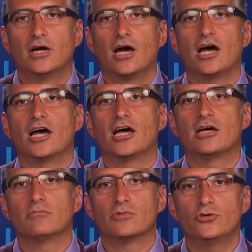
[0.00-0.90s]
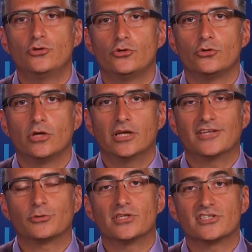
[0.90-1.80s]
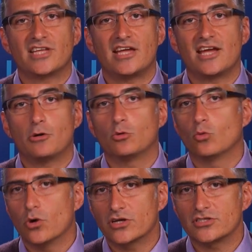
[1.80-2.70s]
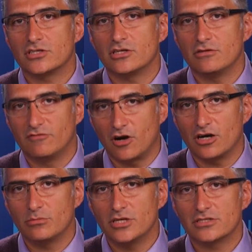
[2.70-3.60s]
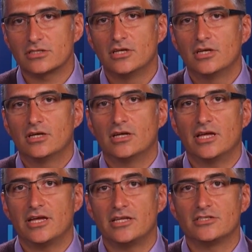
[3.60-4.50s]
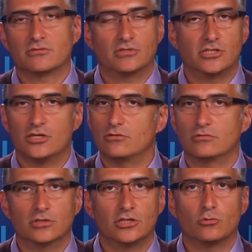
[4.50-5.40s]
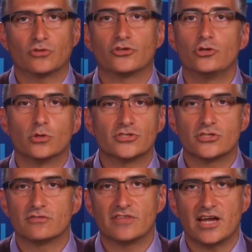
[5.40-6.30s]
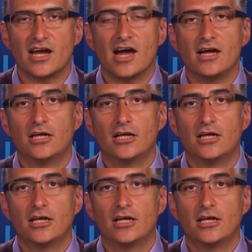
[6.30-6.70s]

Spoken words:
You get to understand how it works in an environment, and what the nuances of that are.